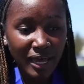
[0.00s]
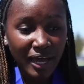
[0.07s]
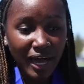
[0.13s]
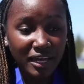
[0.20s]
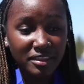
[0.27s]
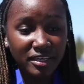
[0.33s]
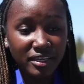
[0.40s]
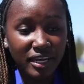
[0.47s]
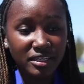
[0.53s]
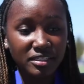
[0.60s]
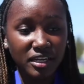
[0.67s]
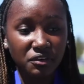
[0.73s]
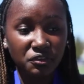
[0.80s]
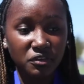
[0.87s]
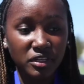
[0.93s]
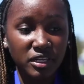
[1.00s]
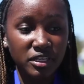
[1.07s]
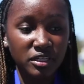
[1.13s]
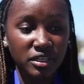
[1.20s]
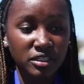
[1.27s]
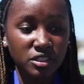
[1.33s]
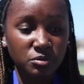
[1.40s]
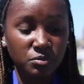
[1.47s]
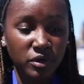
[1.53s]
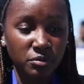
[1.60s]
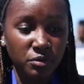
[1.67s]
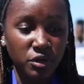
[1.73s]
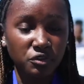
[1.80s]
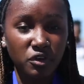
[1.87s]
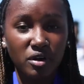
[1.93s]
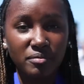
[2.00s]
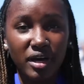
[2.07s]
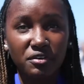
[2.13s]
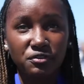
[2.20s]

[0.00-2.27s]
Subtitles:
I think I definitely need to improve on my